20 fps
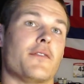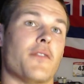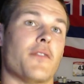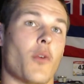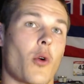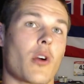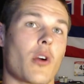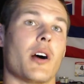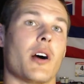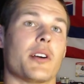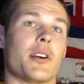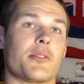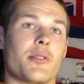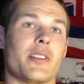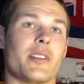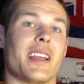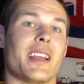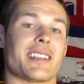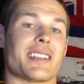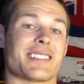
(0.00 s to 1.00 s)

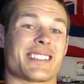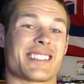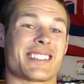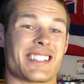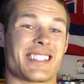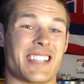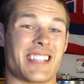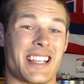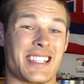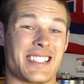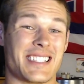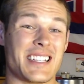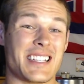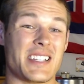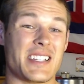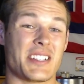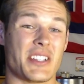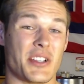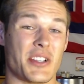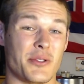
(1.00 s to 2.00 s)

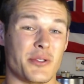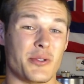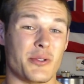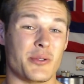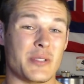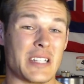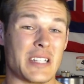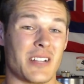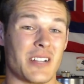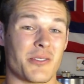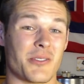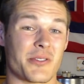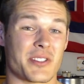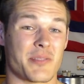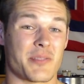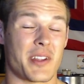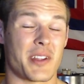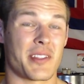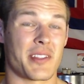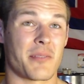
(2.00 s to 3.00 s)
$462
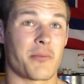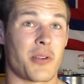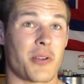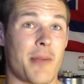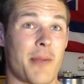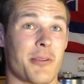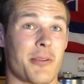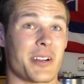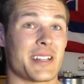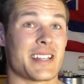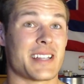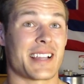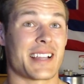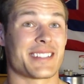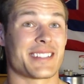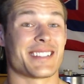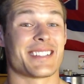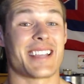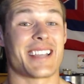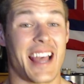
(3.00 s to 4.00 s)
a month in property
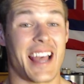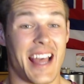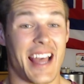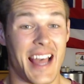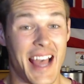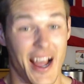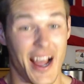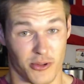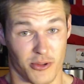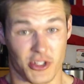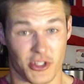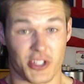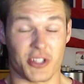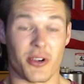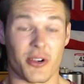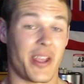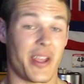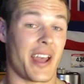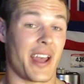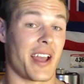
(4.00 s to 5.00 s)
taxes. Ouch.
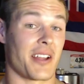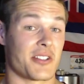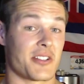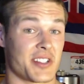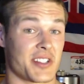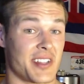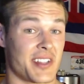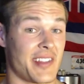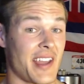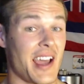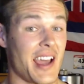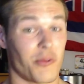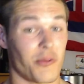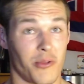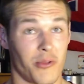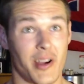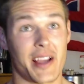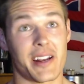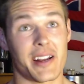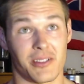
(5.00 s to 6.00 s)
Okay, just that
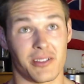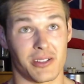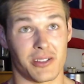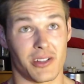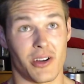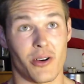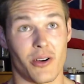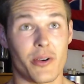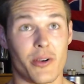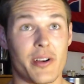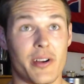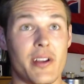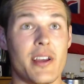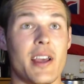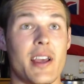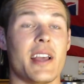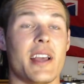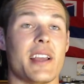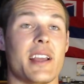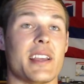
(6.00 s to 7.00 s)
right alone
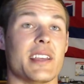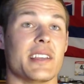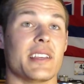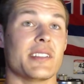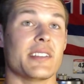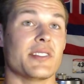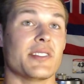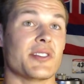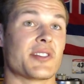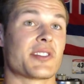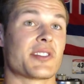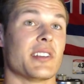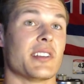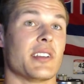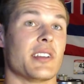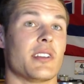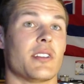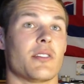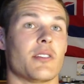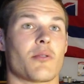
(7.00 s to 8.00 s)
is
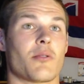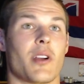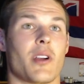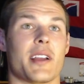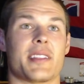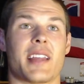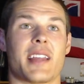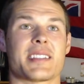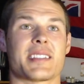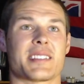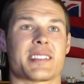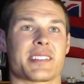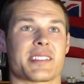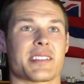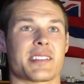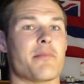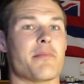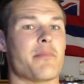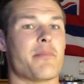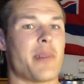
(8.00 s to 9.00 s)
right. That's
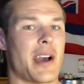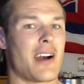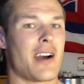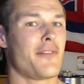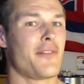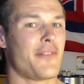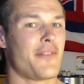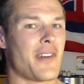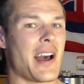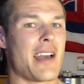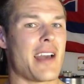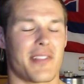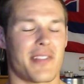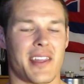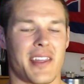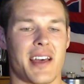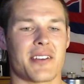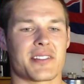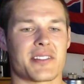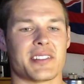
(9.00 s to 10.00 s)
about
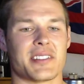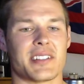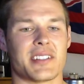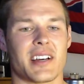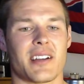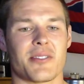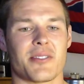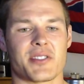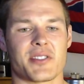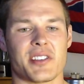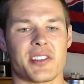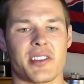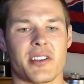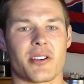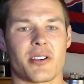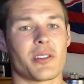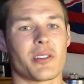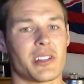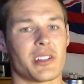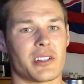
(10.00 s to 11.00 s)
$5,000 a
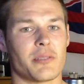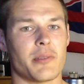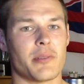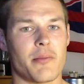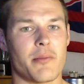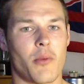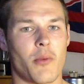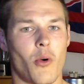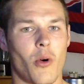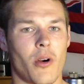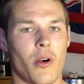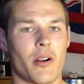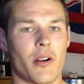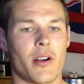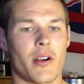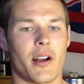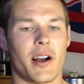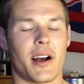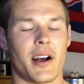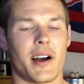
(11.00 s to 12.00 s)
year, a little bit more,